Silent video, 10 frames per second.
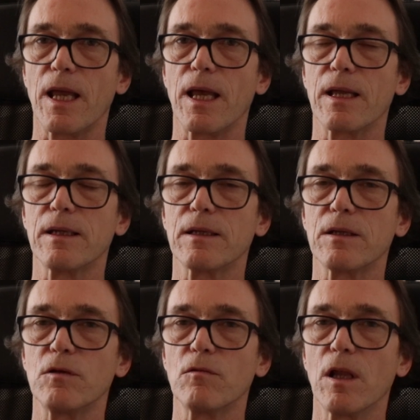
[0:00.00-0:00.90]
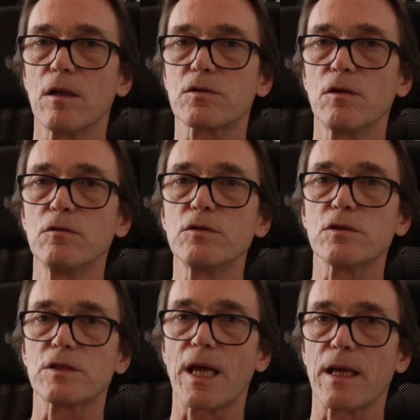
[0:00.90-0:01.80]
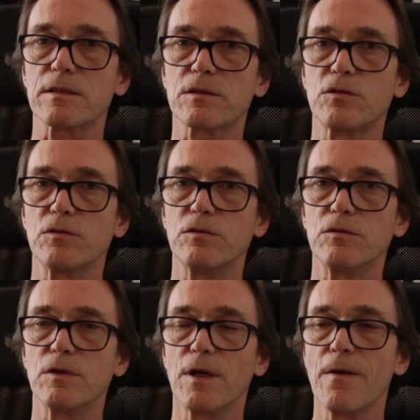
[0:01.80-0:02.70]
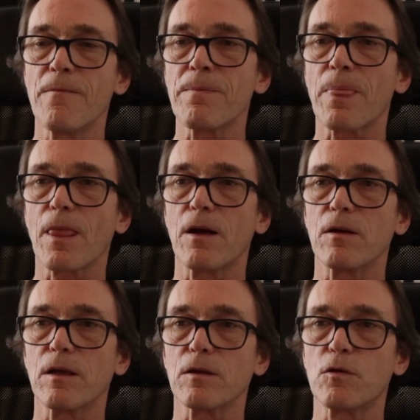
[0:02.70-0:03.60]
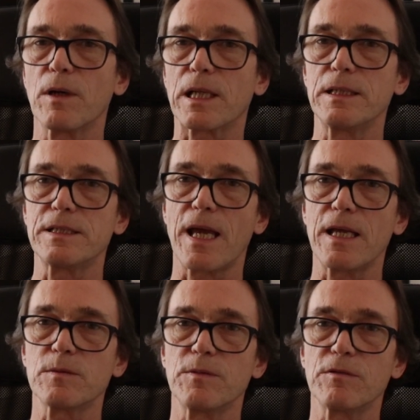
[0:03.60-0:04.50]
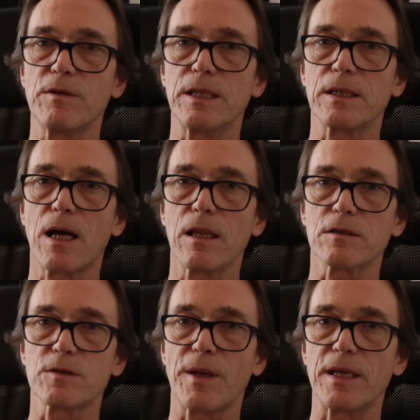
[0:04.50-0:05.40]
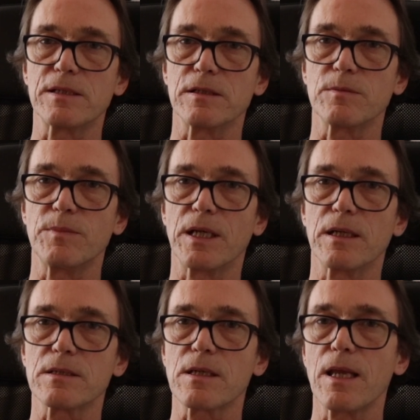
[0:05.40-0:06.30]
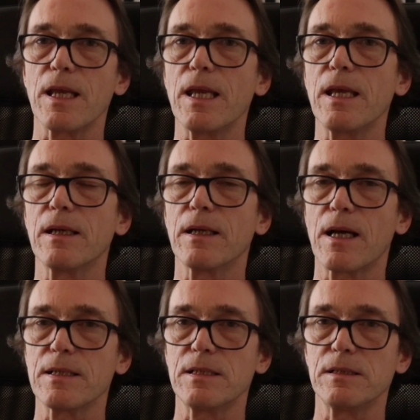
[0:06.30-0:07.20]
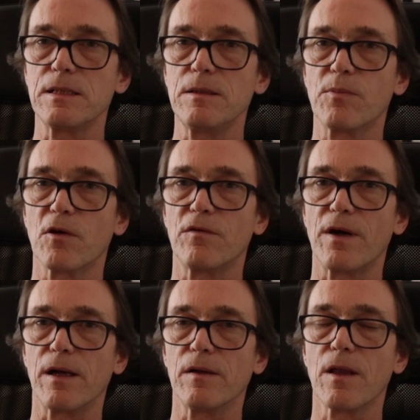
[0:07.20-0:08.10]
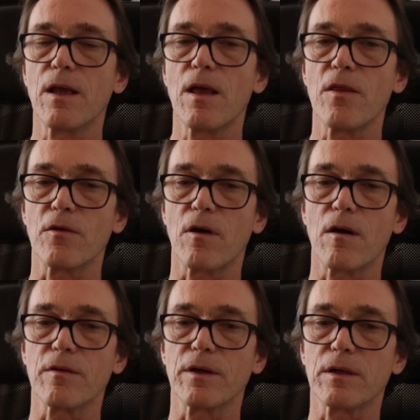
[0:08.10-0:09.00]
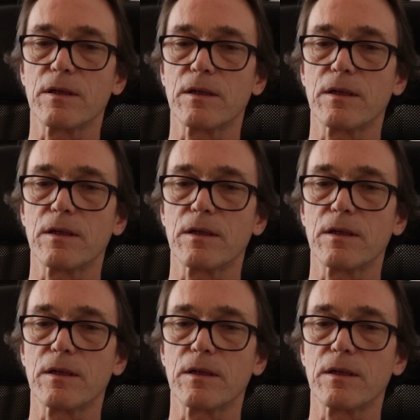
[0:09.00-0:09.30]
and you will also lose your chance to quickly change between color spaces because in an ICC profile, there are the